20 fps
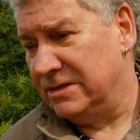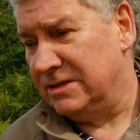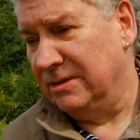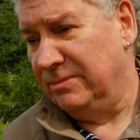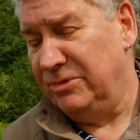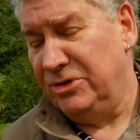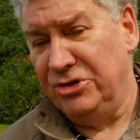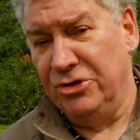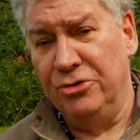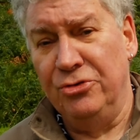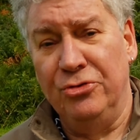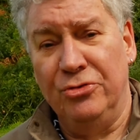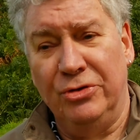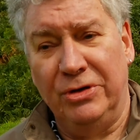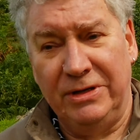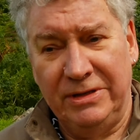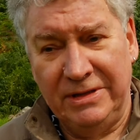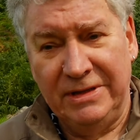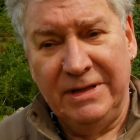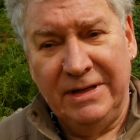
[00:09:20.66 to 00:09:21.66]

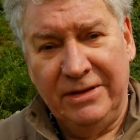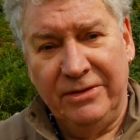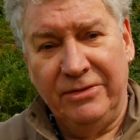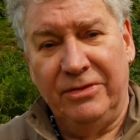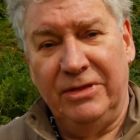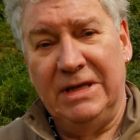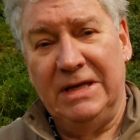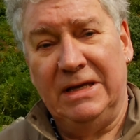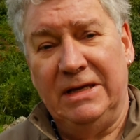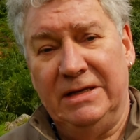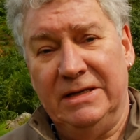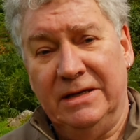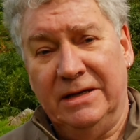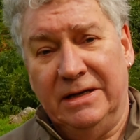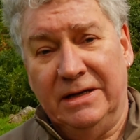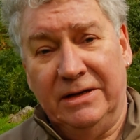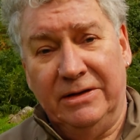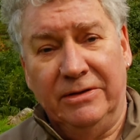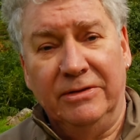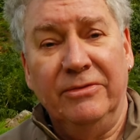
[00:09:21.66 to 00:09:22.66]
subdue the
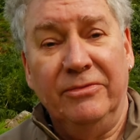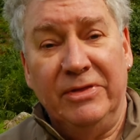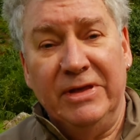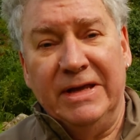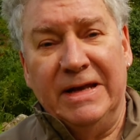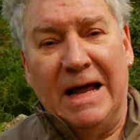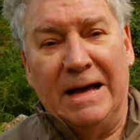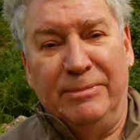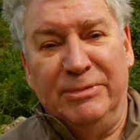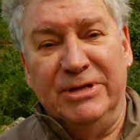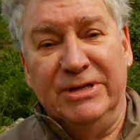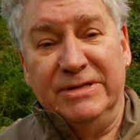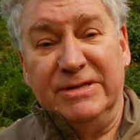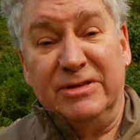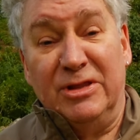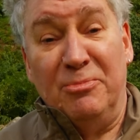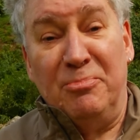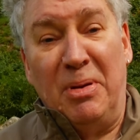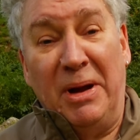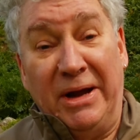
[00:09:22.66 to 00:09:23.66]

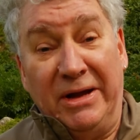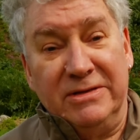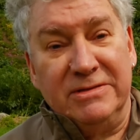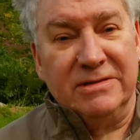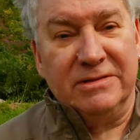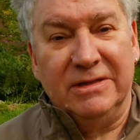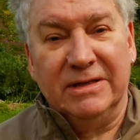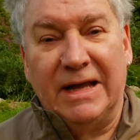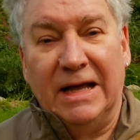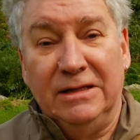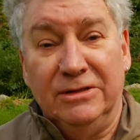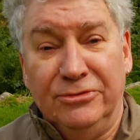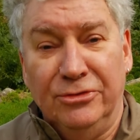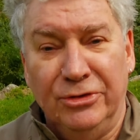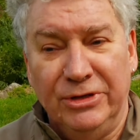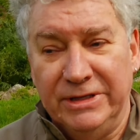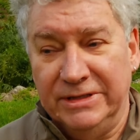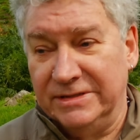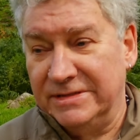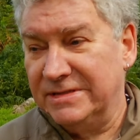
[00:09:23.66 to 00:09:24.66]
inhabitants, the Picts, the
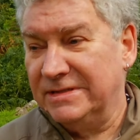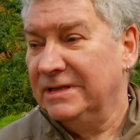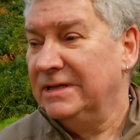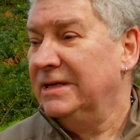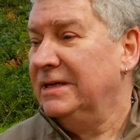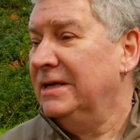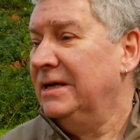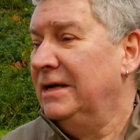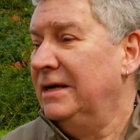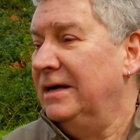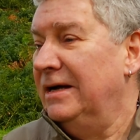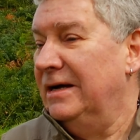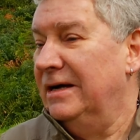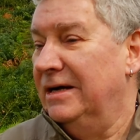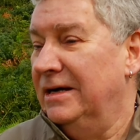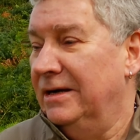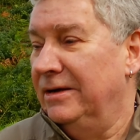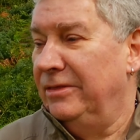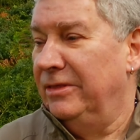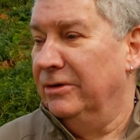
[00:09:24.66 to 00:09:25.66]
Caledonians,
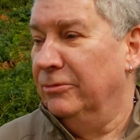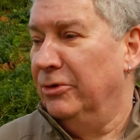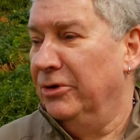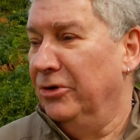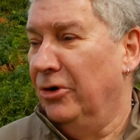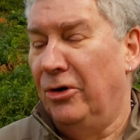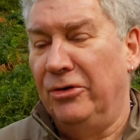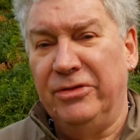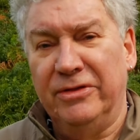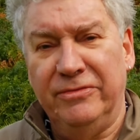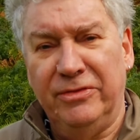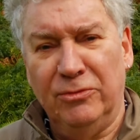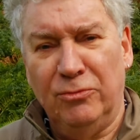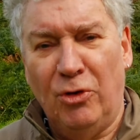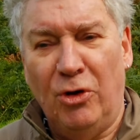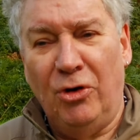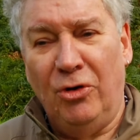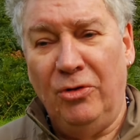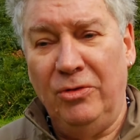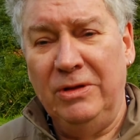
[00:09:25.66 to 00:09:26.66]
that were north of the
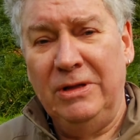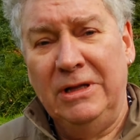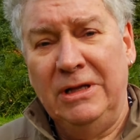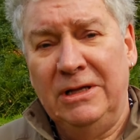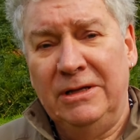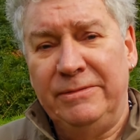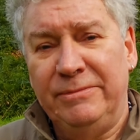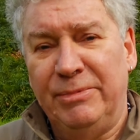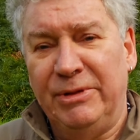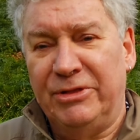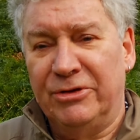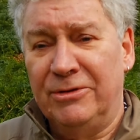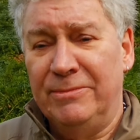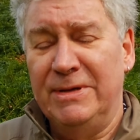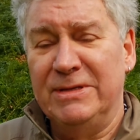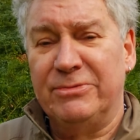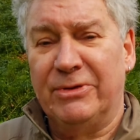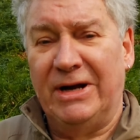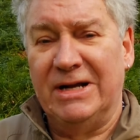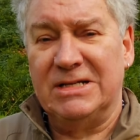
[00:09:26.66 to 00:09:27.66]
wall. But the
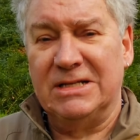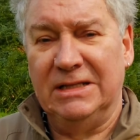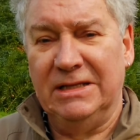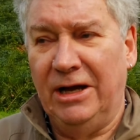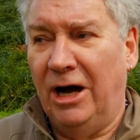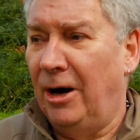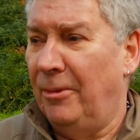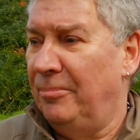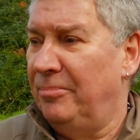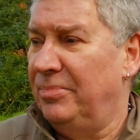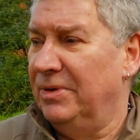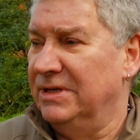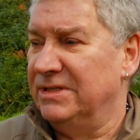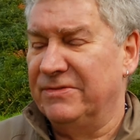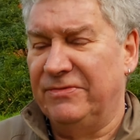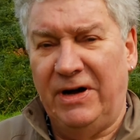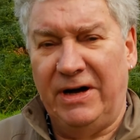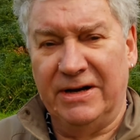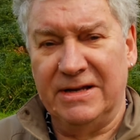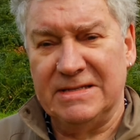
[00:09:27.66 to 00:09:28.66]
Romans were actually up
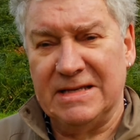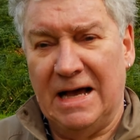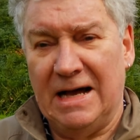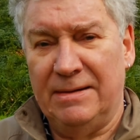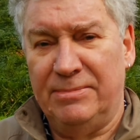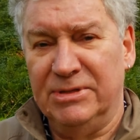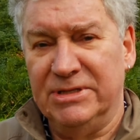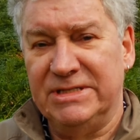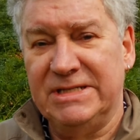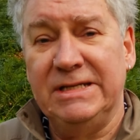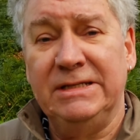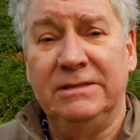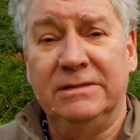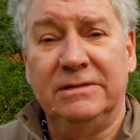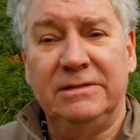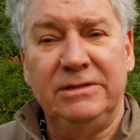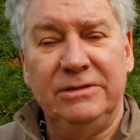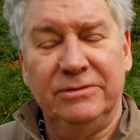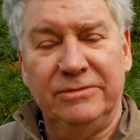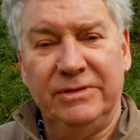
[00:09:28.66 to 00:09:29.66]
as far as
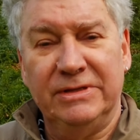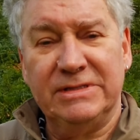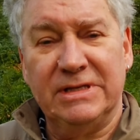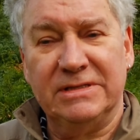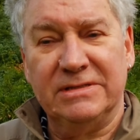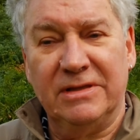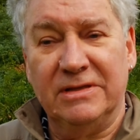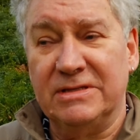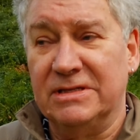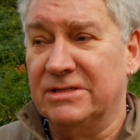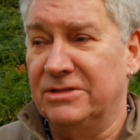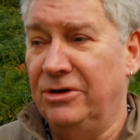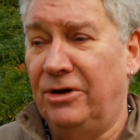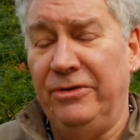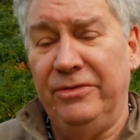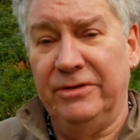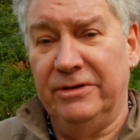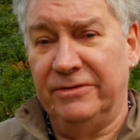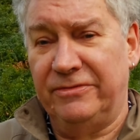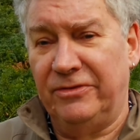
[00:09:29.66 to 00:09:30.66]
Aberdeen. This is
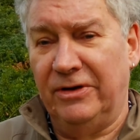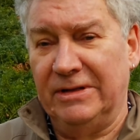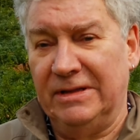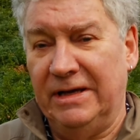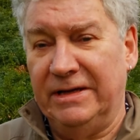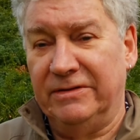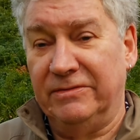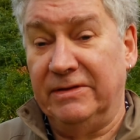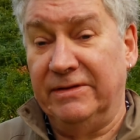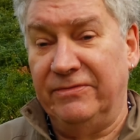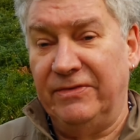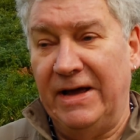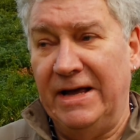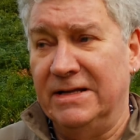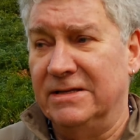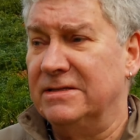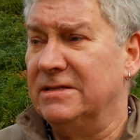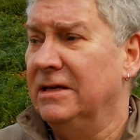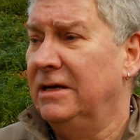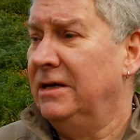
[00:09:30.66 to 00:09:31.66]
not their front line of
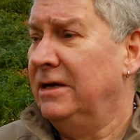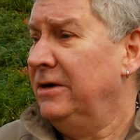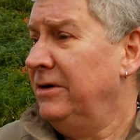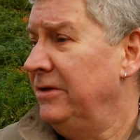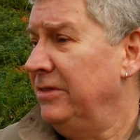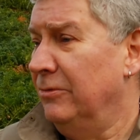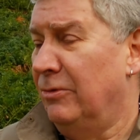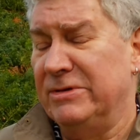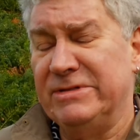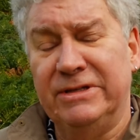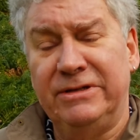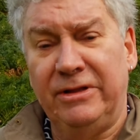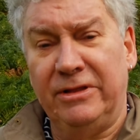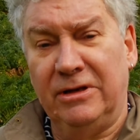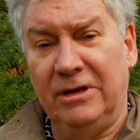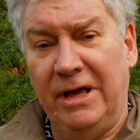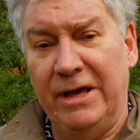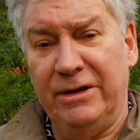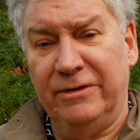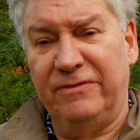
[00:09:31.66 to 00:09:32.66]
defence. There was
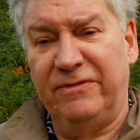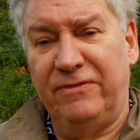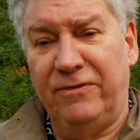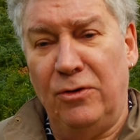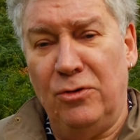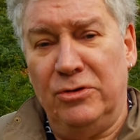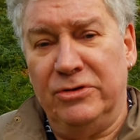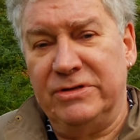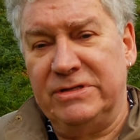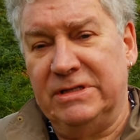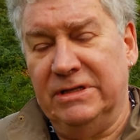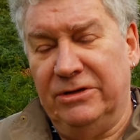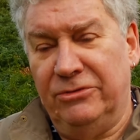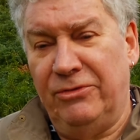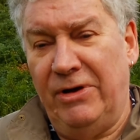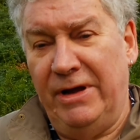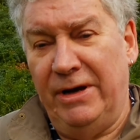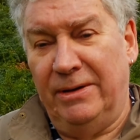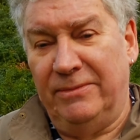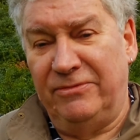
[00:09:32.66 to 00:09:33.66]
another line of forts that
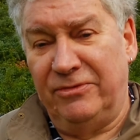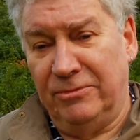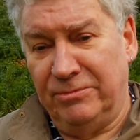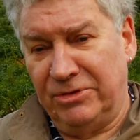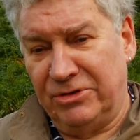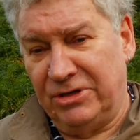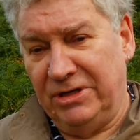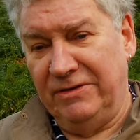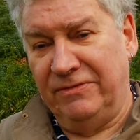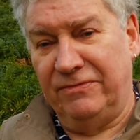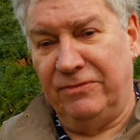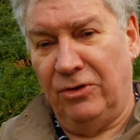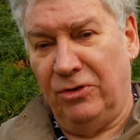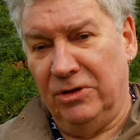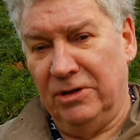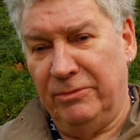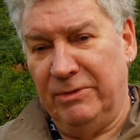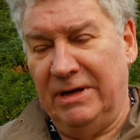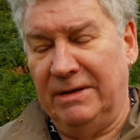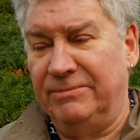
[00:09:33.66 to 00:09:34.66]
ran up from Crieff
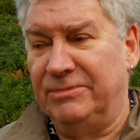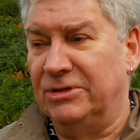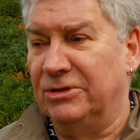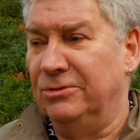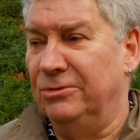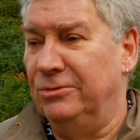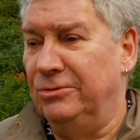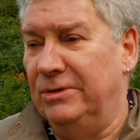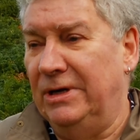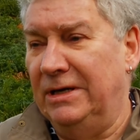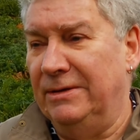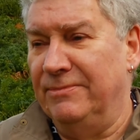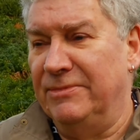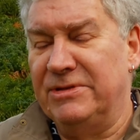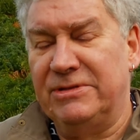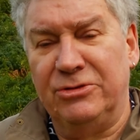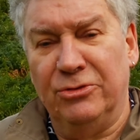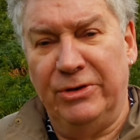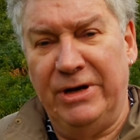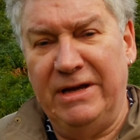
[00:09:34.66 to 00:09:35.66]
all the way up to
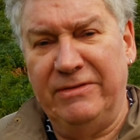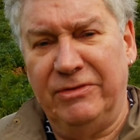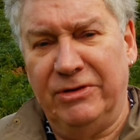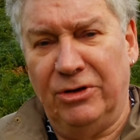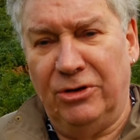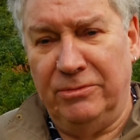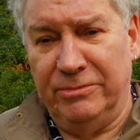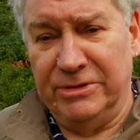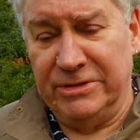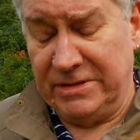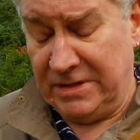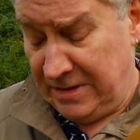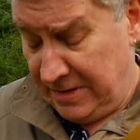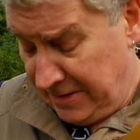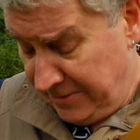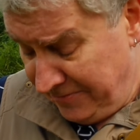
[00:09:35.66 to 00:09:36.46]
Stonehaven almost.